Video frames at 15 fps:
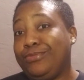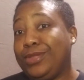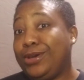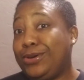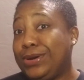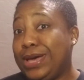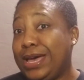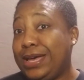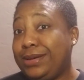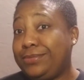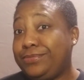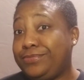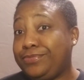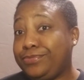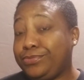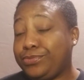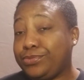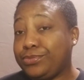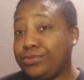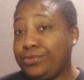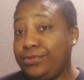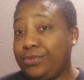Okay?
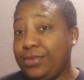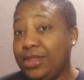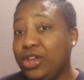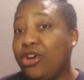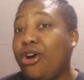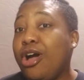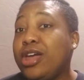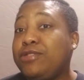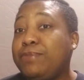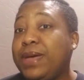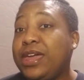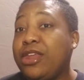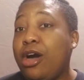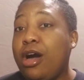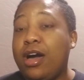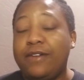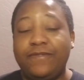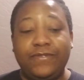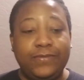Car is paid off.